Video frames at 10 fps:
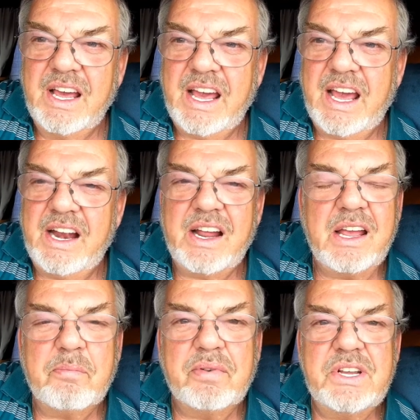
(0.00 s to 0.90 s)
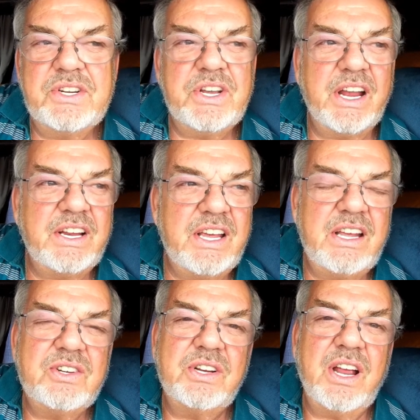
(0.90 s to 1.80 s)
and I appreciate
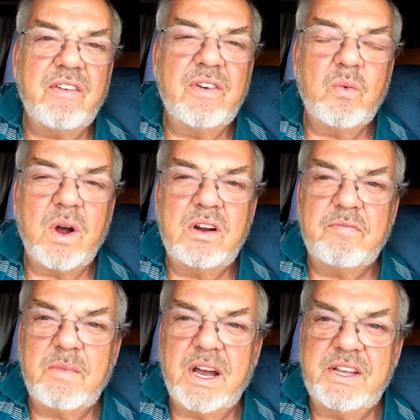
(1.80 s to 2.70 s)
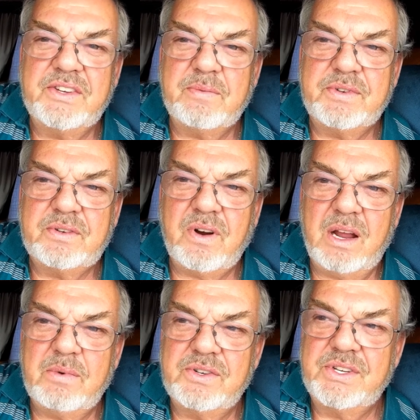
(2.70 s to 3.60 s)
each and every one of my
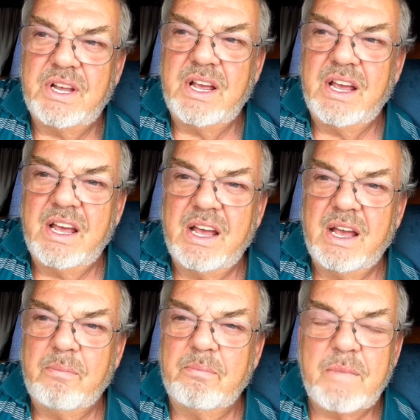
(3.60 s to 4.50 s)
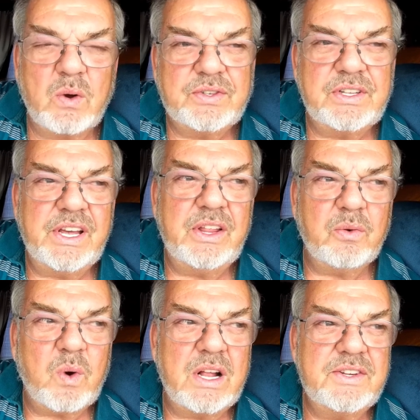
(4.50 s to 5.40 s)
subscribers. Mostly the
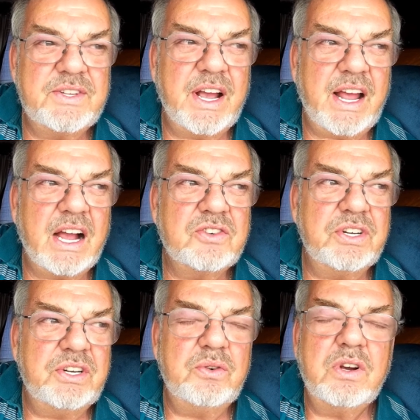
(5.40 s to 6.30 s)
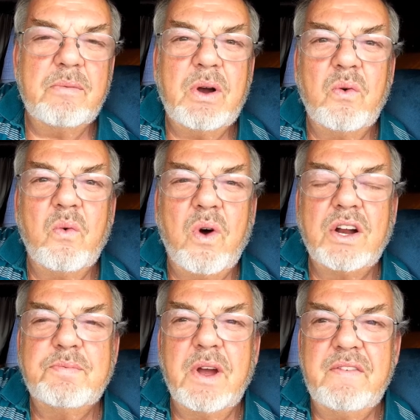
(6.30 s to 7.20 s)
ones that actually do come out and
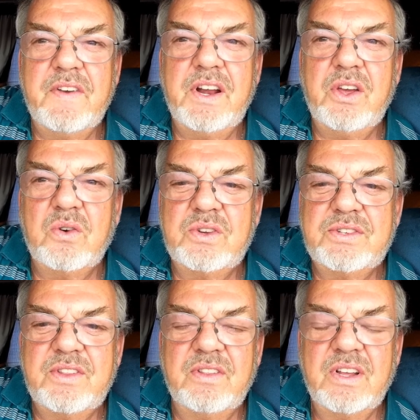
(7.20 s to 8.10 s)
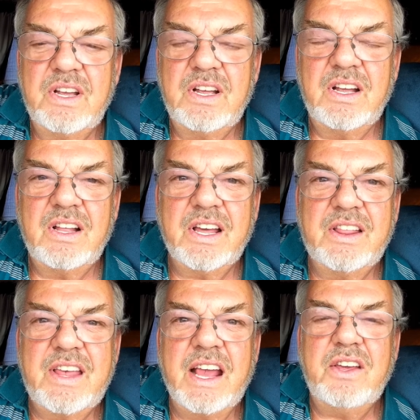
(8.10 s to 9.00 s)
watch my videos, like
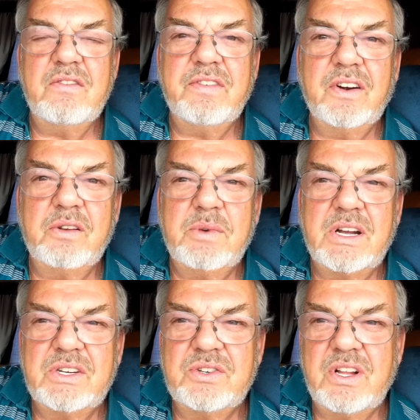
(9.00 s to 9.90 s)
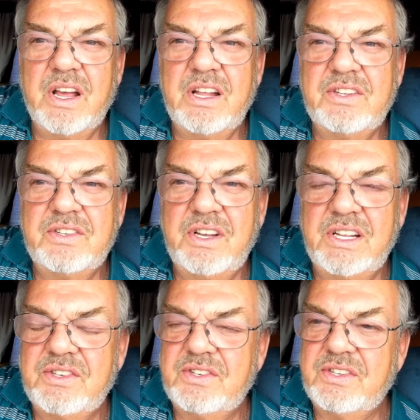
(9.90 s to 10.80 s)
thank you very much. Like
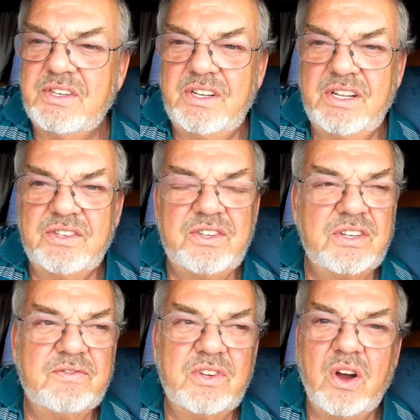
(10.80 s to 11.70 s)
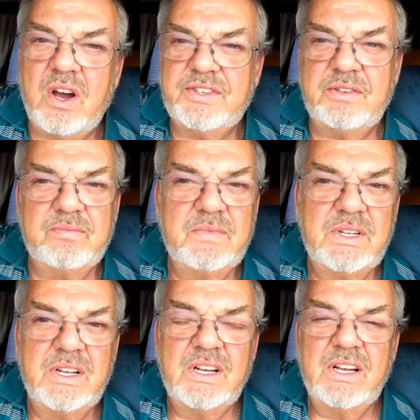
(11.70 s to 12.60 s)
it's just awesome.
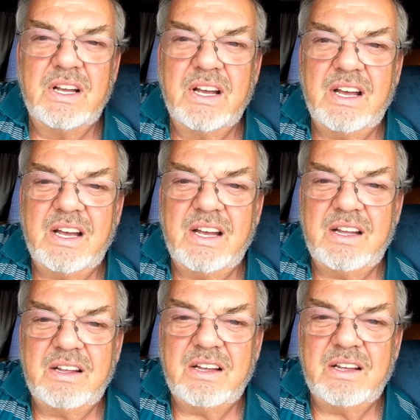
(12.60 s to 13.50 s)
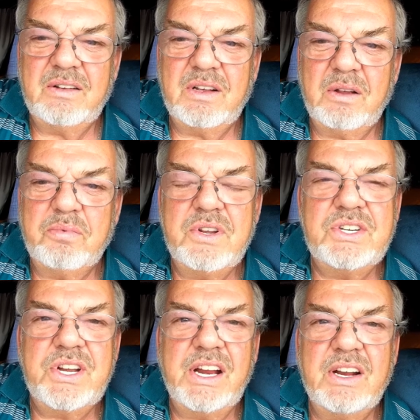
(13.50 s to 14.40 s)
I
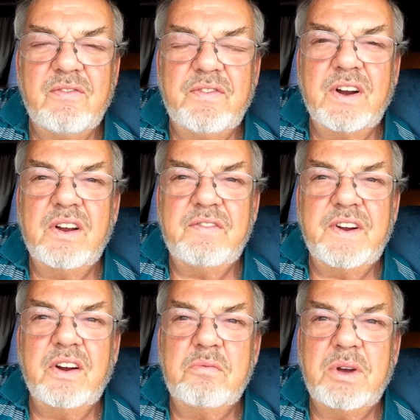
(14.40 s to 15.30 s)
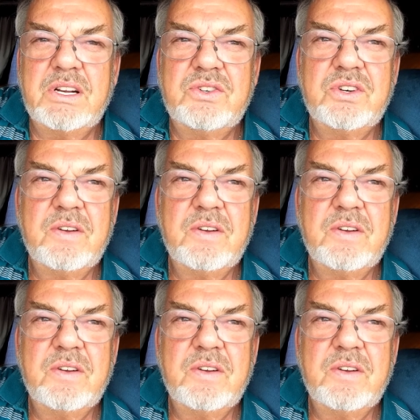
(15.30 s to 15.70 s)
appreciate it very, very much.